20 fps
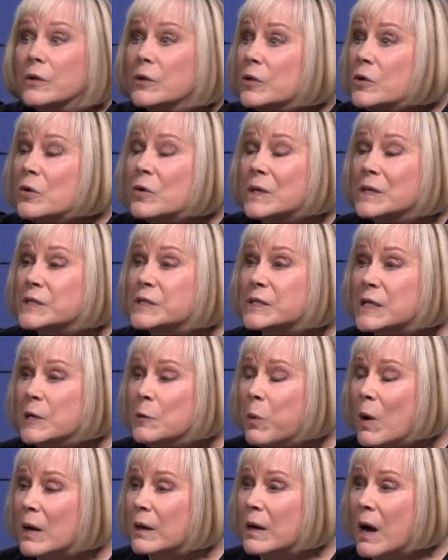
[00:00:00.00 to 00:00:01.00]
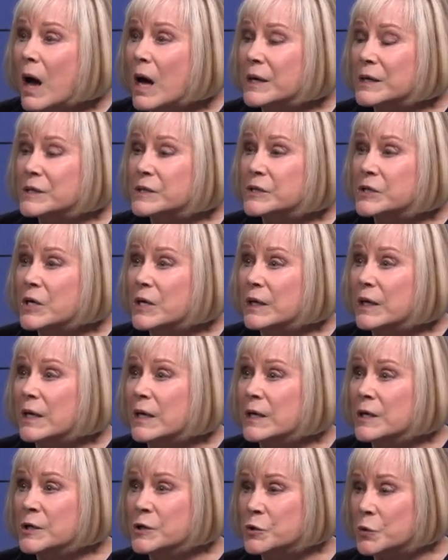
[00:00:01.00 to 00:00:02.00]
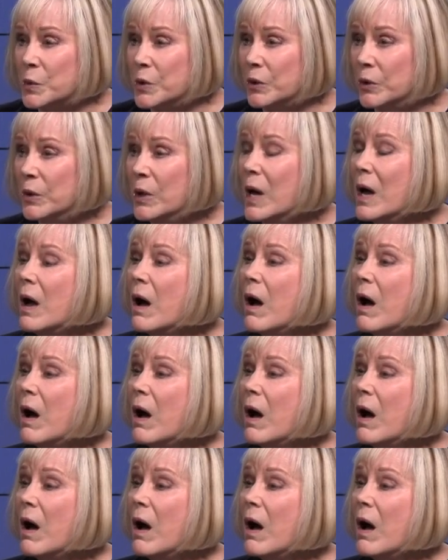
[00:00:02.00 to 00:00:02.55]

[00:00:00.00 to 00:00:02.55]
You can see what God has done in Israel.